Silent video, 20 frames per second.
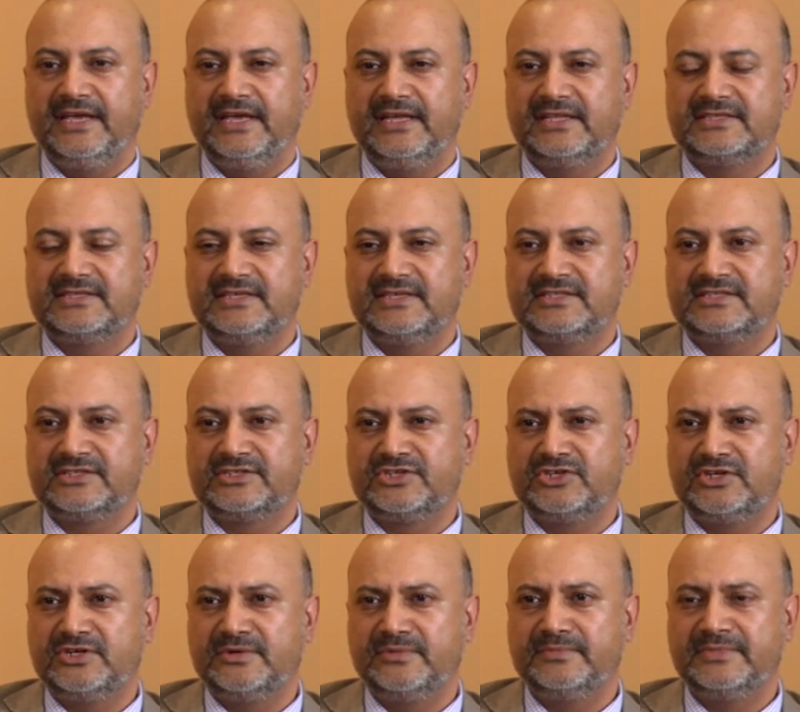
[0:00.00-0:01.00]
it's it's a
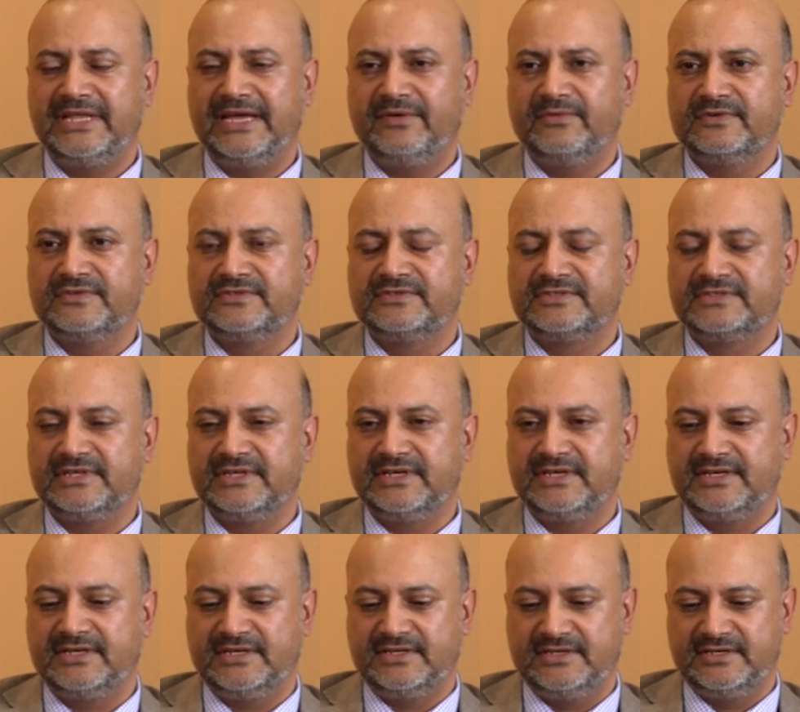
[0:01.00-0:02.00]
term that was
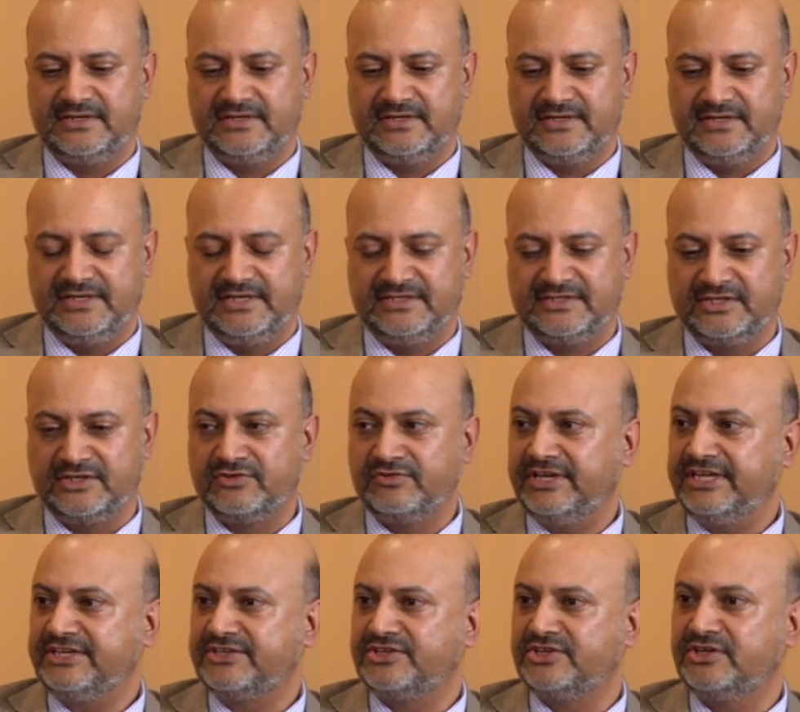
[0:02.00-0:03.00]
uh, it's a
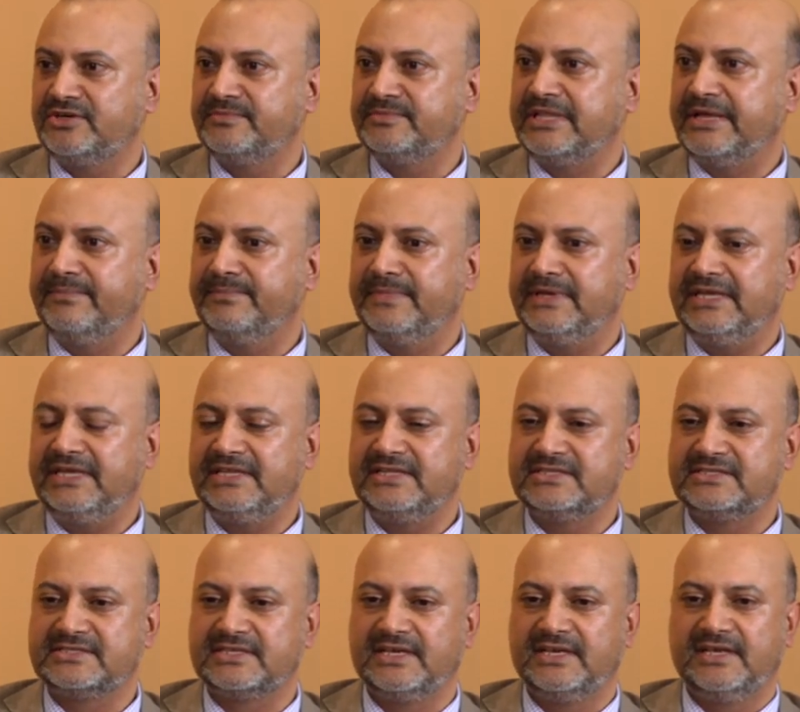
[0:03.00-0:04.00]
Greek term that mm -hmm.
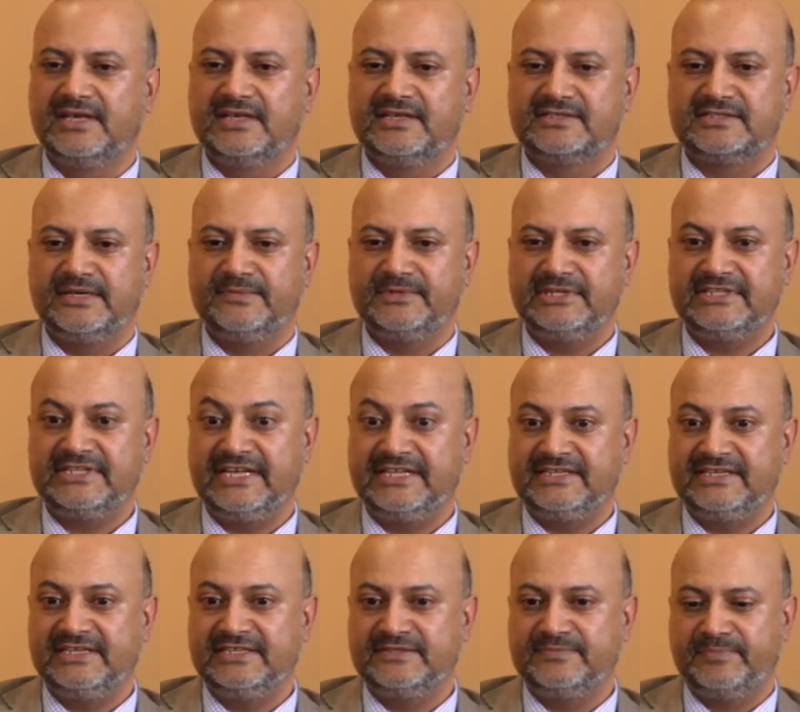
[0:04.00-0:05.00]
means something
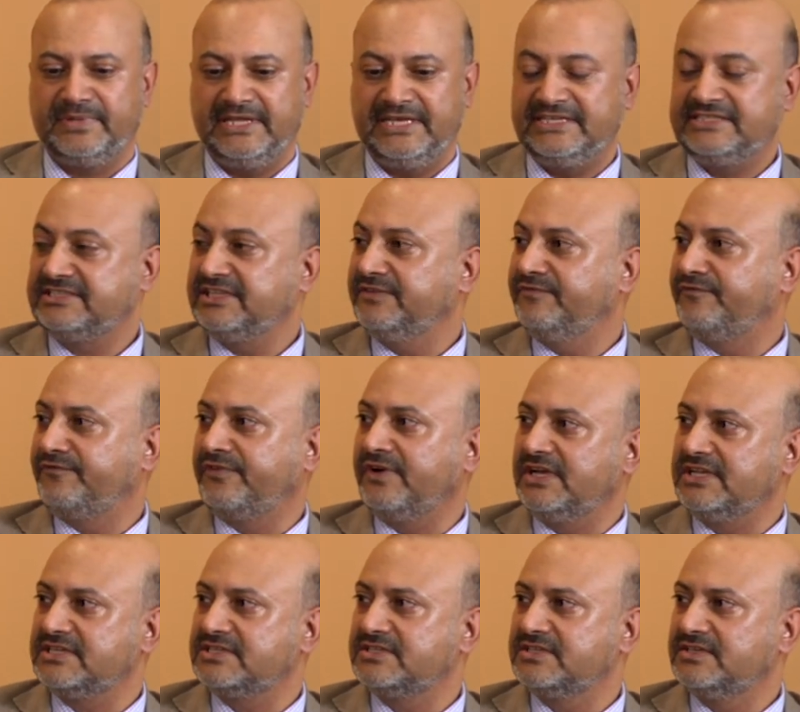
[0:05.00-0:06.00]
that is placed in
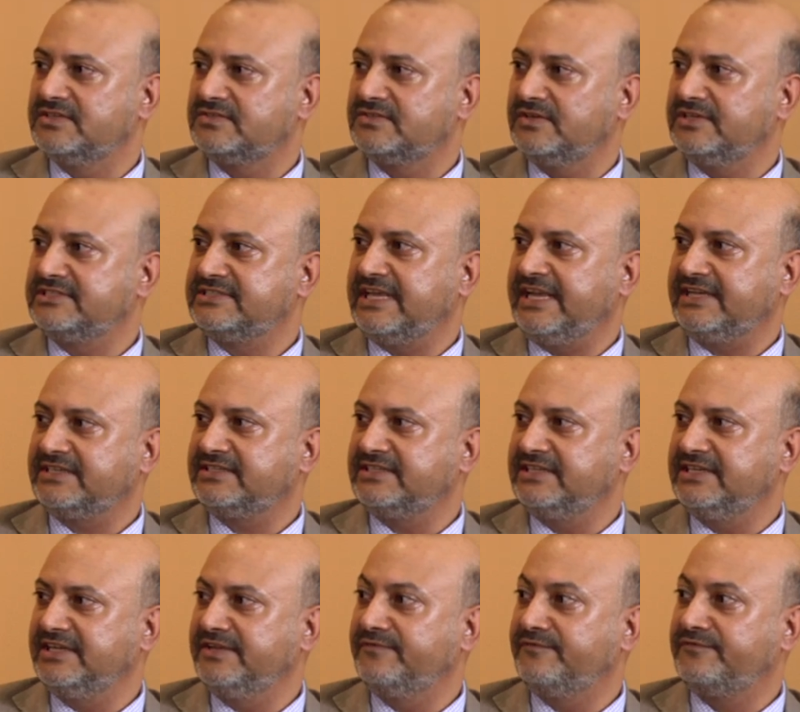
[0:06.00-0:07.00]
front. So it's
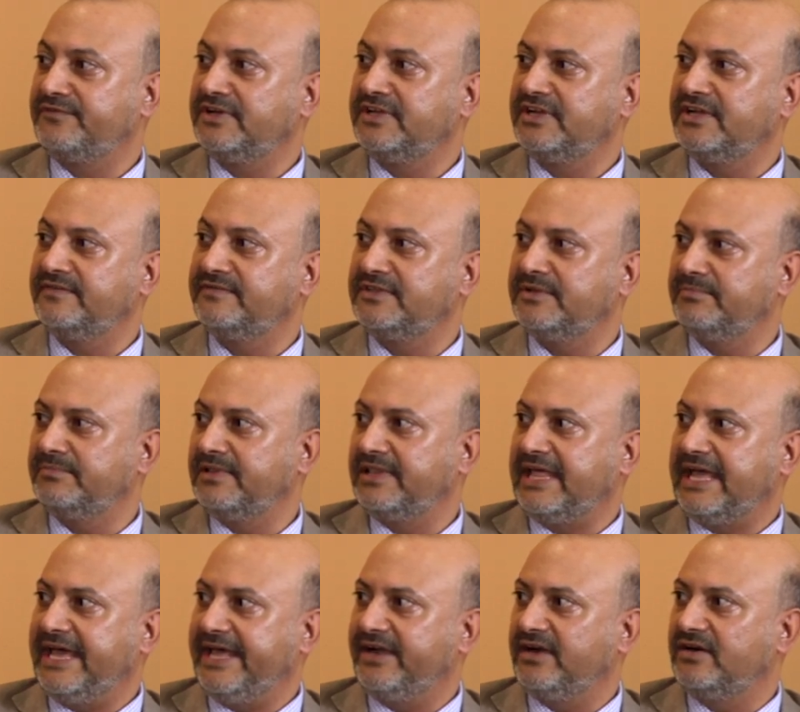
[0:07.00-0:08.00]
actually in front of the
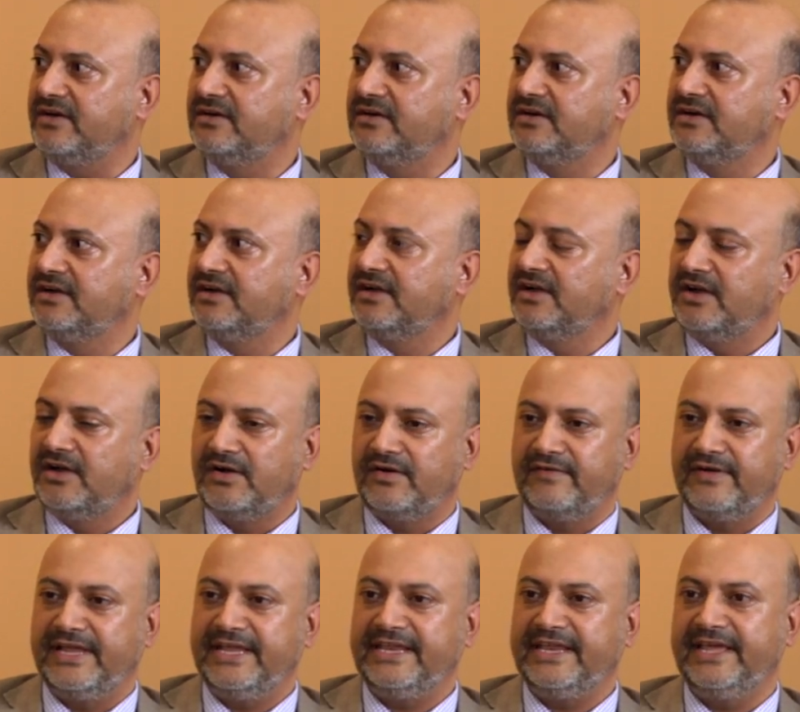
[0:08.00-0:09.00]
bladder, mm-hmm. all
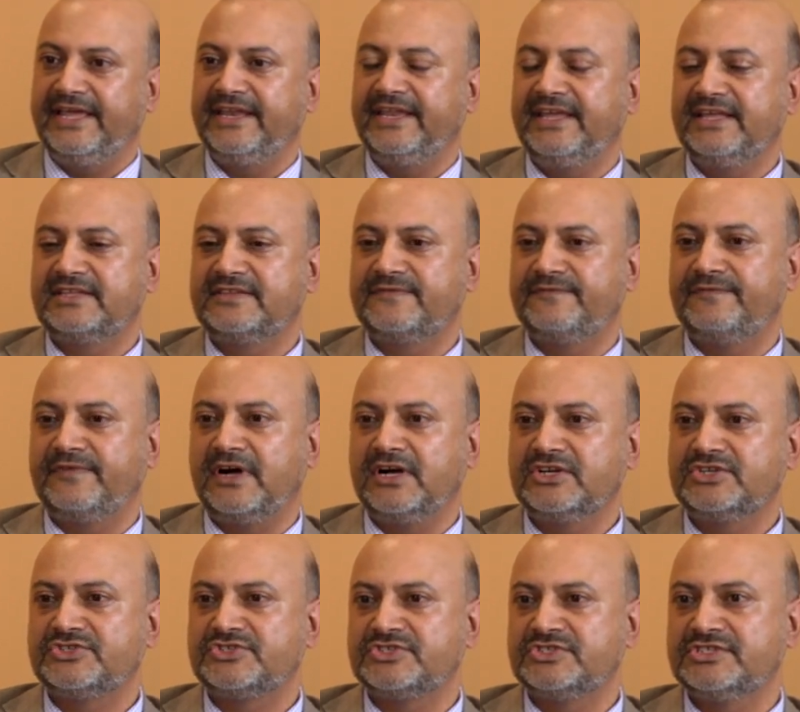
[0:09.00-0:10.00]
right? And its
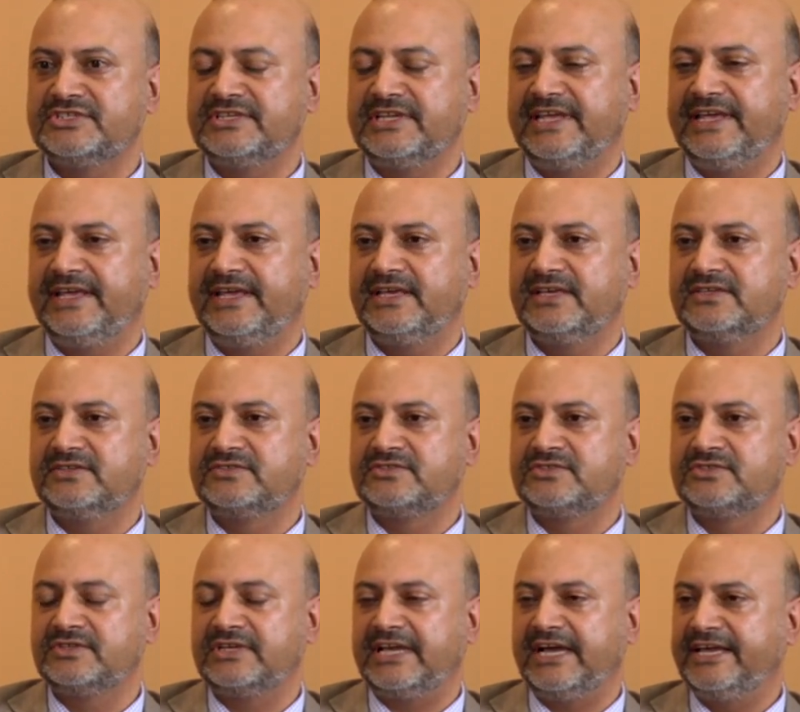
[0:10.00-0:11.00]
function is
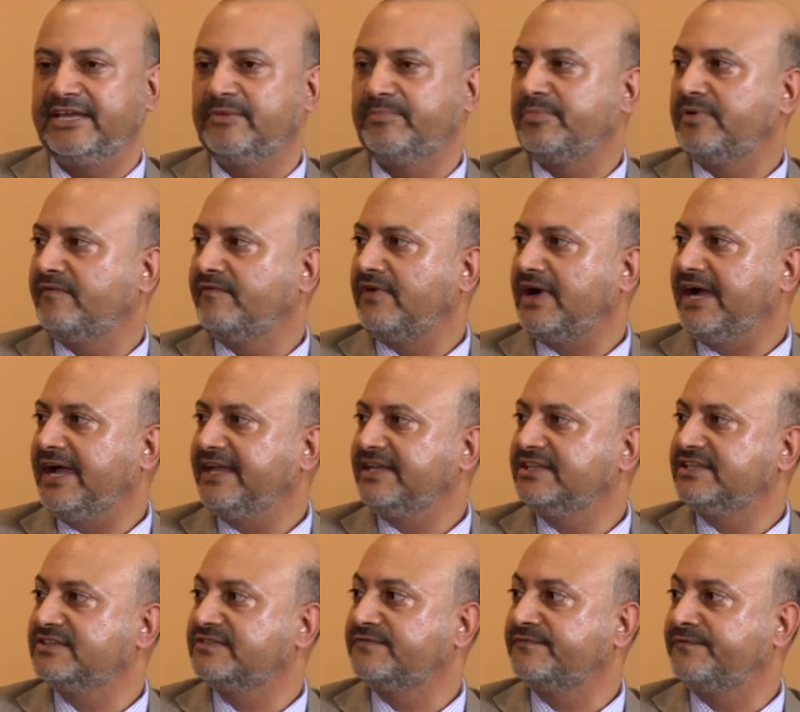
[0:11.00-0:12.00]
to kind of
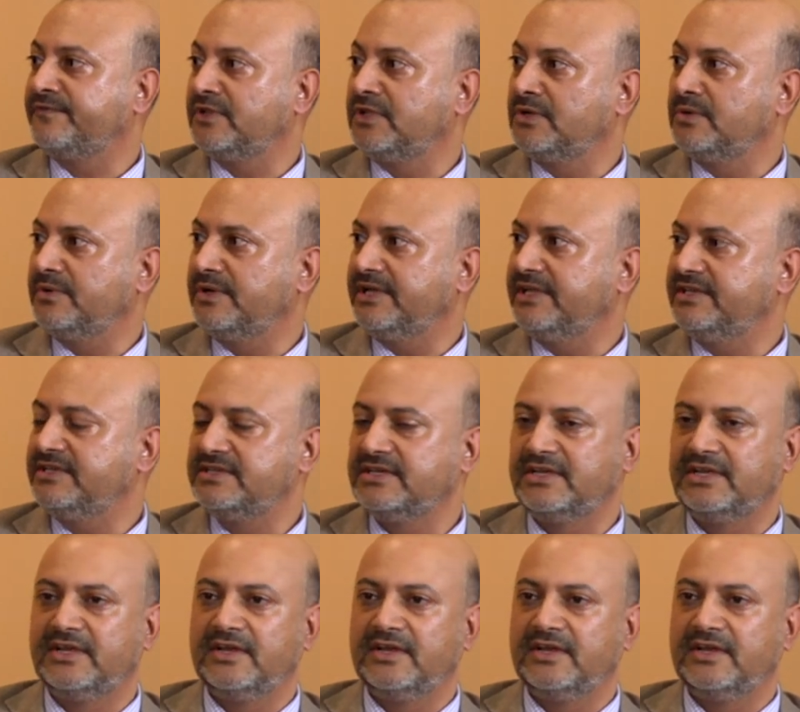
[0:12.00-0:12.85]
provide this fluid